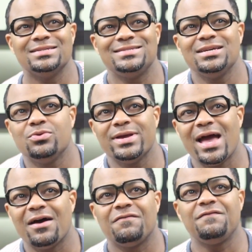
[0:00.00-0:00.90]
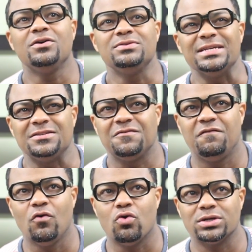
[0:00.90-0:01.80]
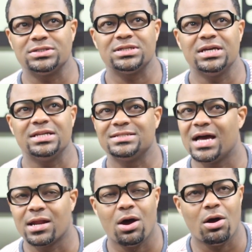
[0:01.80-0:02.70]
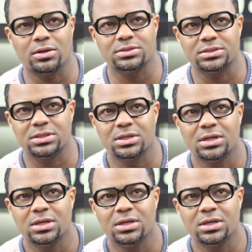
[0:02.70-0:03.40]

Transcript: until we have felt its force, it is not ours.